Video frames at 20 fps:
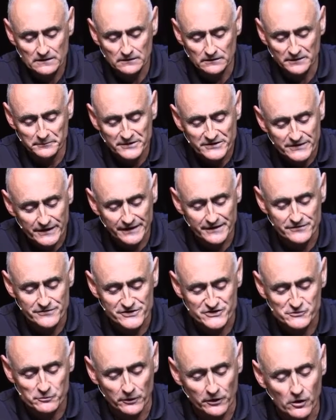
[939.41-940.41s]
Let me tell you
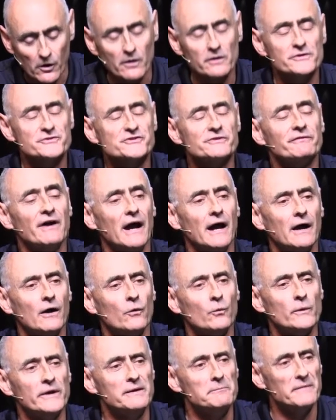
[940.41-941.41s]
this, regardless of
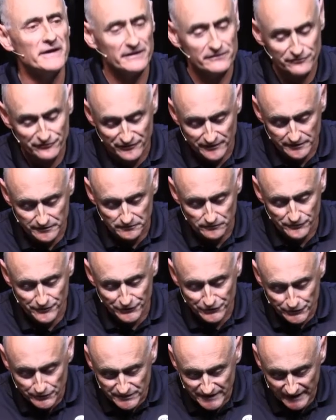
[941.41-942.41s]
how we may feel, the
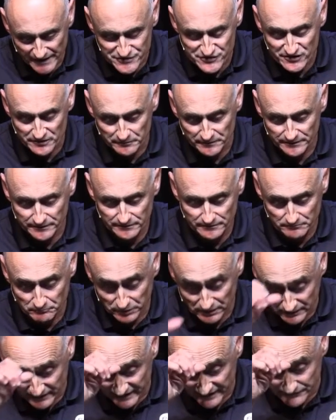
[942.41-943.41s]
New Testament
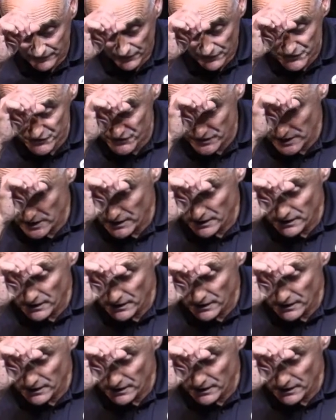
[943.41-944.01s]
believers